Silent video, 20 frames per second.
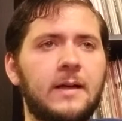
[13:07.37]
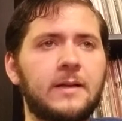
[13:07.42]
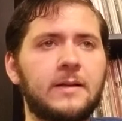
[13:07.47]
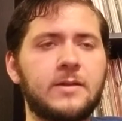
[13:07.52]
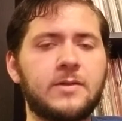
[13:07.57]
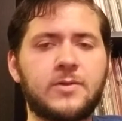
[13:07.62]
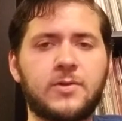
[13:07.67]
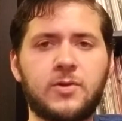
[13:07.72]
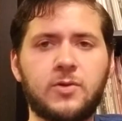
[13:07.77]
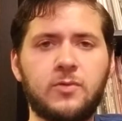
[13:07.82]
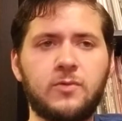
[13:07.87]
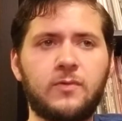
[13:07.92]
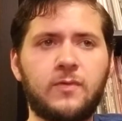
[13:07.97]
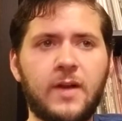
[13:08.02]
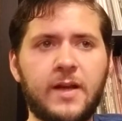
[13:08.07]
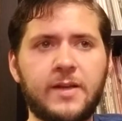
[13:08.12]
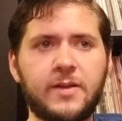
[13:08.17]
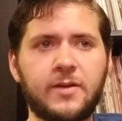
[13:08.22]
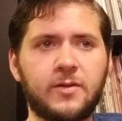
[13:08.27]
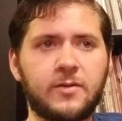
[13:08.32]
There's 2
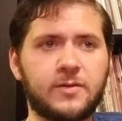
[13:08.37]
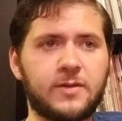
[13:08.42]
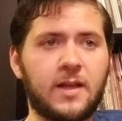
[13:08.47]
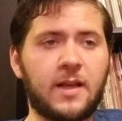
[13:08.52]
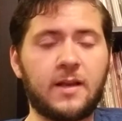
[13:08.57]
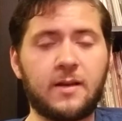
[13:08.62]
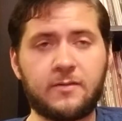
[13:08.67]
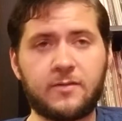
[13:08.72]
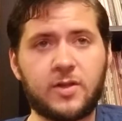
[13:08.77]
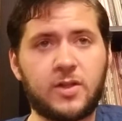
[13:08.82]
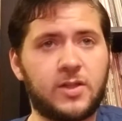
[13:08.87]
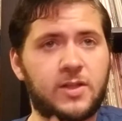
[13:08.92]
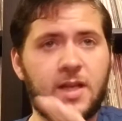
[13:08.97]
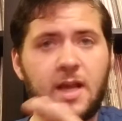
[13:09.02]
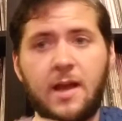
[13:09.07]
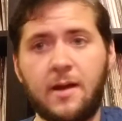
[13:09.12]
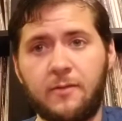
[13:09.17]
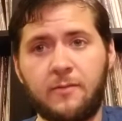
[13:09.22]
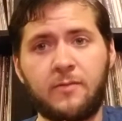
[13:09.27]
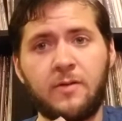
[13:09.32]
vendors that just
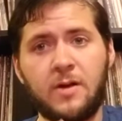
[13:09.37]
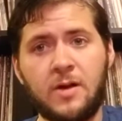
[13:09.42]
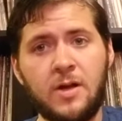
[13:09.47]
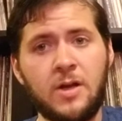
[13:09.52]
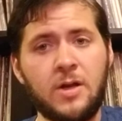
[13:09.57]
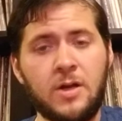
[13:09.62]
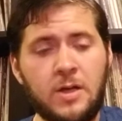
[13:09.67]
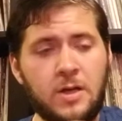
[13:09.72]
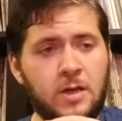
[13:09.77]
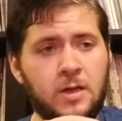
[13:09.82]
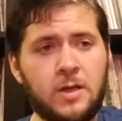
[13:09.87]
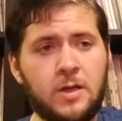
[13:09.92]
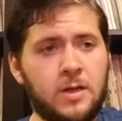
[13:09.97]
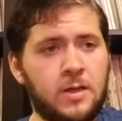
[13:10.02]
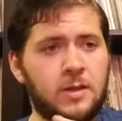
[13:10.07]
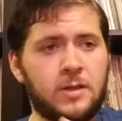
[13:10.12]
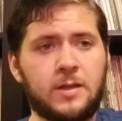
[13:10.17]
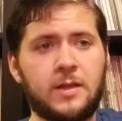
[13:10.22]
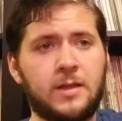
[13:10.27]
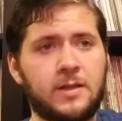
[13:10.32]
have
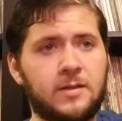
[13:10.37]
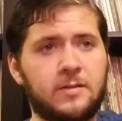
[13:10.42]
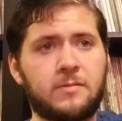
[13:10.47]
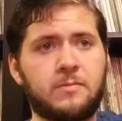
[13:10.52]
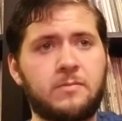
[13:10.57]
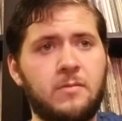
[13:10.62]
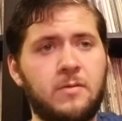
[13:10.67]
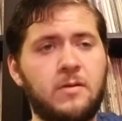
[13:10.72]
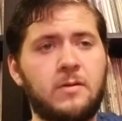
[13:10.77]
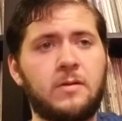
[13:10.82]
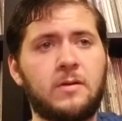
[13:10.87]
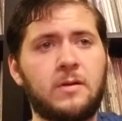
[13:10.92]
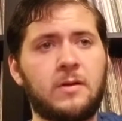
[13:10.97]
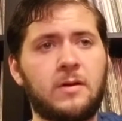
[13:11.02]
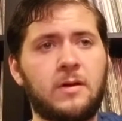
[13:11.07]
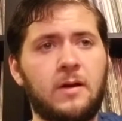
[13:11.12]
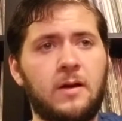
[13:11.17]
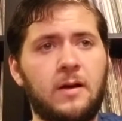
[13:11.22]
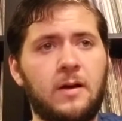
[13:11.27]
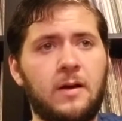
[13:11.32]
this,
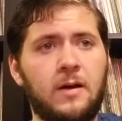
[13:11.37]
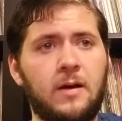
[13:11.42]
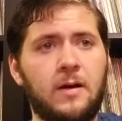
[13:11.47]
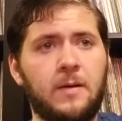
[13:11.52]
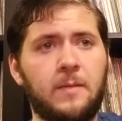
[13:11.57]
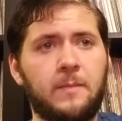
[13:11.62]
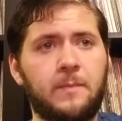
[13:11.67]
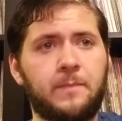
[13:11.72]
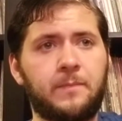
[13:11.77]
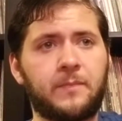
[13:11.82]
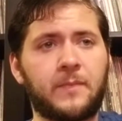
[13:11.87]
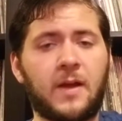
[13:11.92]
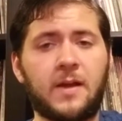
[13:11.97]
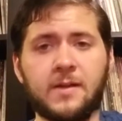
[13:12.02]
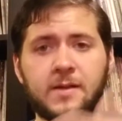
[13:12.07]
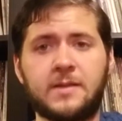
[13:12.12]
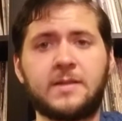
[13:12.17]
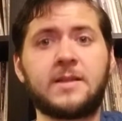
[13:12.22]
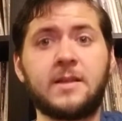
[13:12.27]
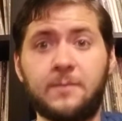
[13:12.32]
I
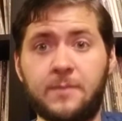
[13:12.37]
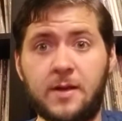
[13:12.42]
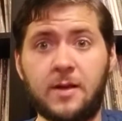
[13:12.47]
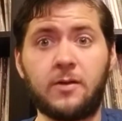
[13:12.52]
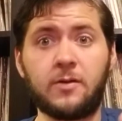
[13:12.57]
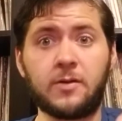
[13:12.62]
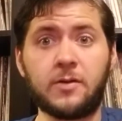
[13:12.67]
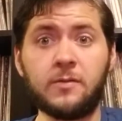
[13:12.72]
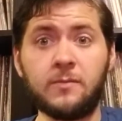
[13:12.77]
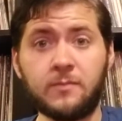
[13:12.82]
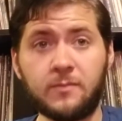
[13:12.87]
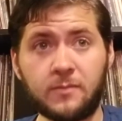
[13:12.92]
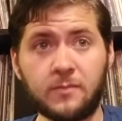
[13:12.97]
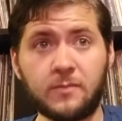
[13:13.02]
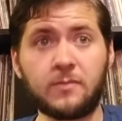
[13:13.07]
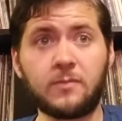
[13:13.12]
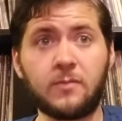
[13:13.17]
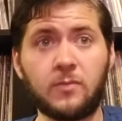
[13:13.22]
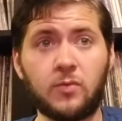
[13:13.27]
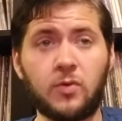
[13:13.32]
think Tim Allen,
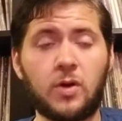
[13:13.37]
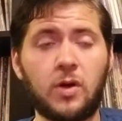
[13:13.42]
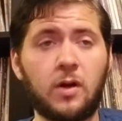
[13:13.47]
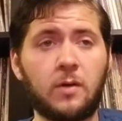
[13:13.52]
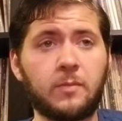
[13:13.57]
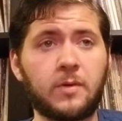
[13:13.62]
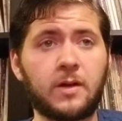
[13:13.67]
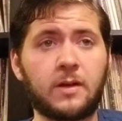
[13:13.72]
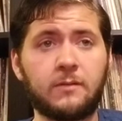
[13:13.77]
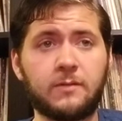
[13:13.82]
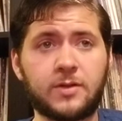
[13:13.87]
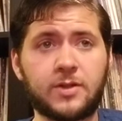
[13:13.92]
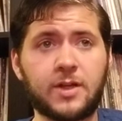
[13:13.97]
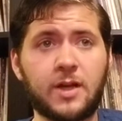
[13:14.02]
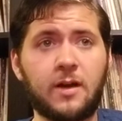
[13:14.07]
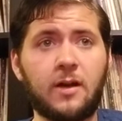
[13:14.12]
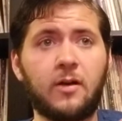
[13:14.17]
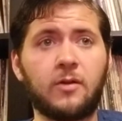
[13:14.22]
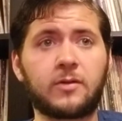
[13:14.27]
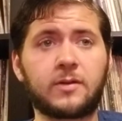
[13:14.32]
you know, I'm going to give a
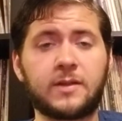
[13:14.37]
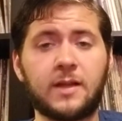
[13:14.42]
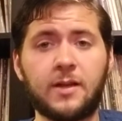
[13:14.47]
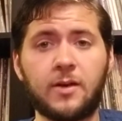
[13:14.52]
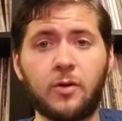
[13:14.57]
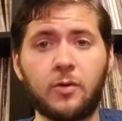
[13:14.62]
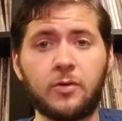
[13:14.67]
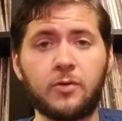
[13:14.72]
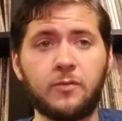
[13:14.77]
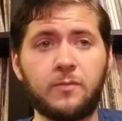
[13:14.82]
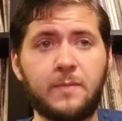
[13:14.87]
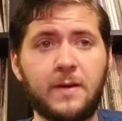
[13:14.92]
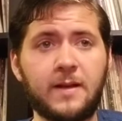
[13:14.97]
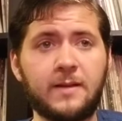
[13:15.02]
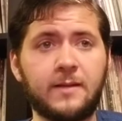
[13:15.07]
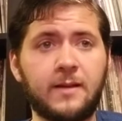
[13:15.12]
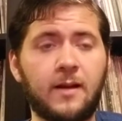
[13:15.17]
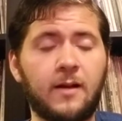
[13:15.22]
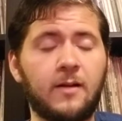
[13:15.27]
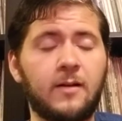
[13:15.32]
shout out because I know you've
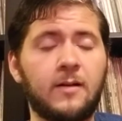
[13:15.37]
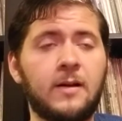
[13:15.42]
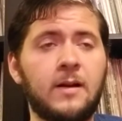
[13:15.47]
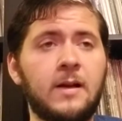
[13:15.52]
been there,